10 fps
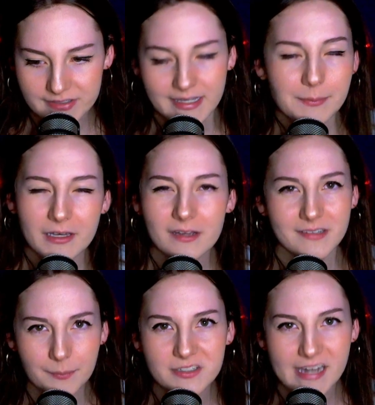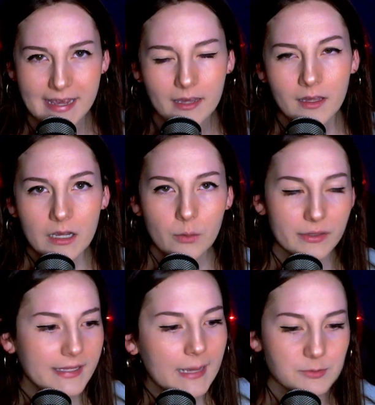and just keeping us up to date
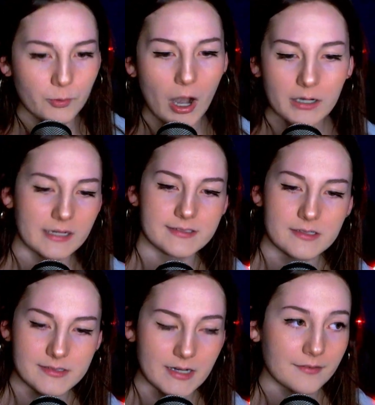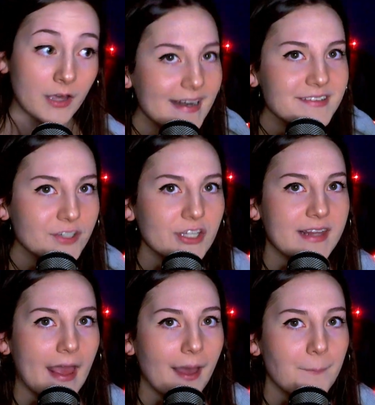with the game's progress and stuff. It is a
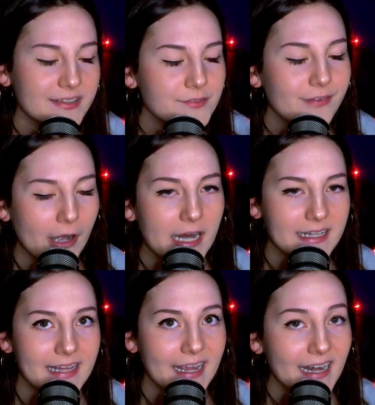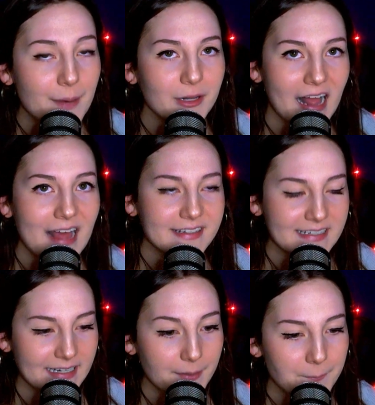good thing. That's a very good thing. And I'm glad they
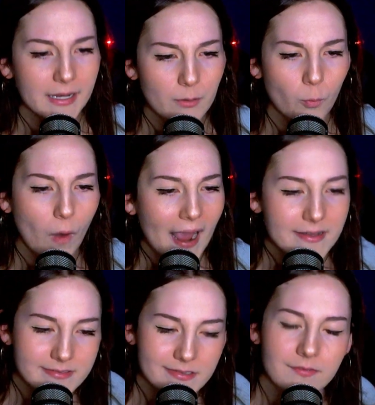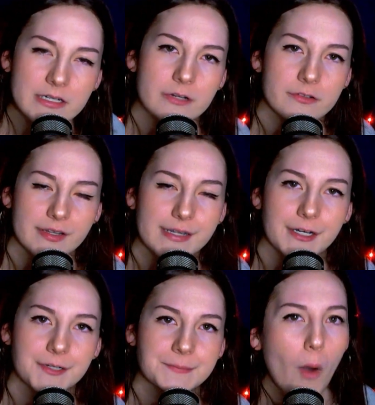did it. But why seven years
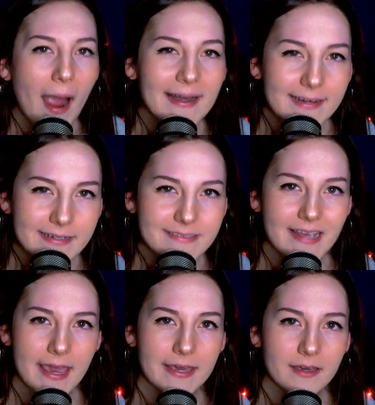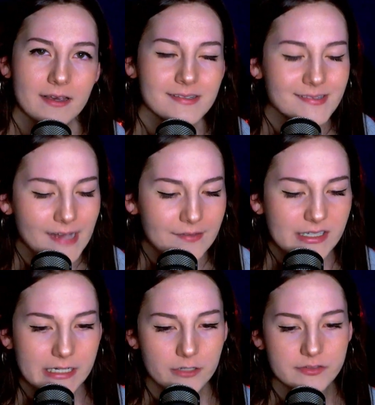later? Why did it take
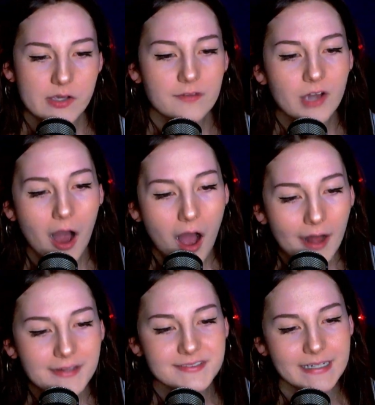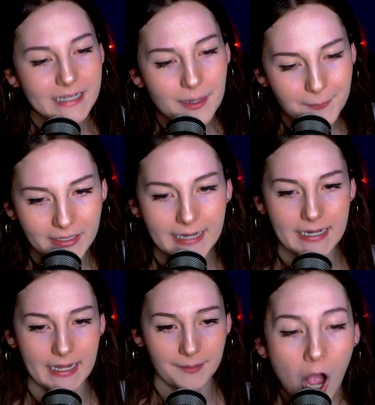seven years of constant
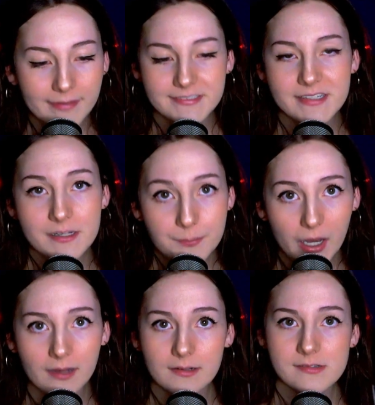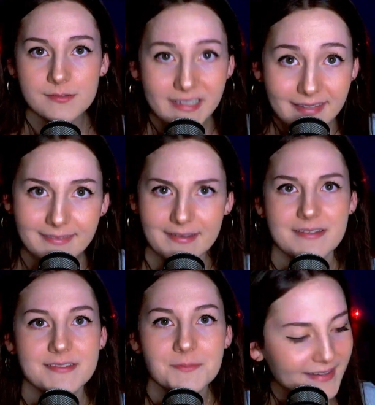complaining, constant bugs to get
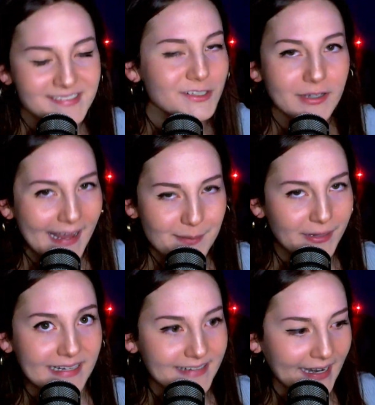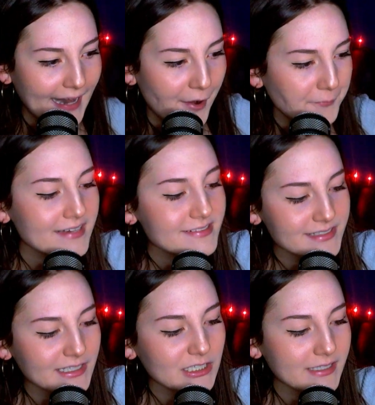this? I still can't play Dine Out. I
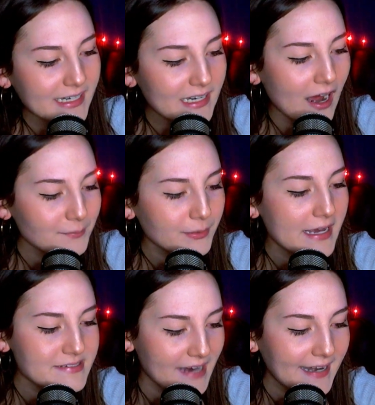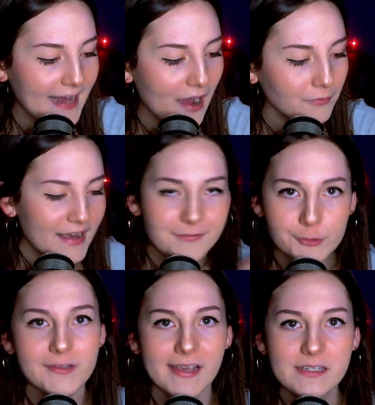still cannot play Dine Out. My
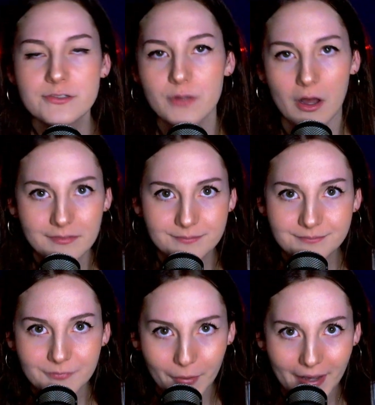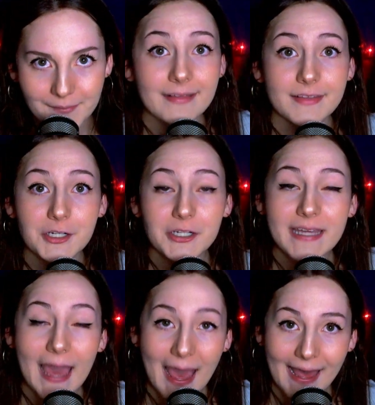food takes too long. Okay. I
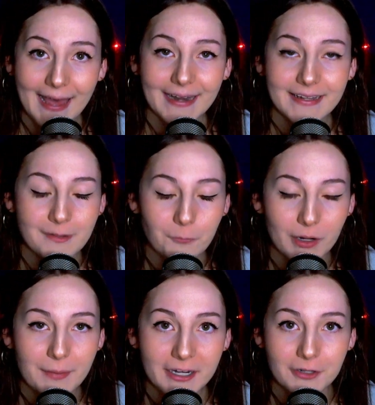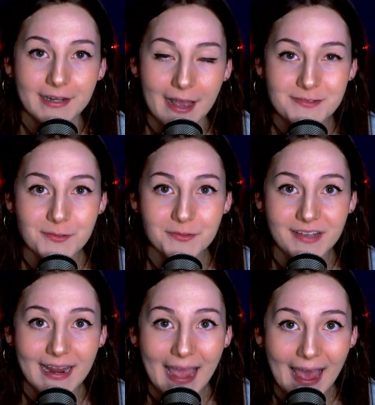literally had in one of my current households,
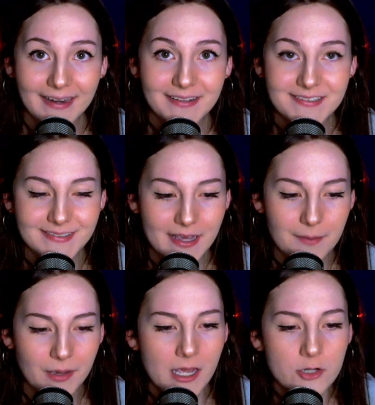I had a sim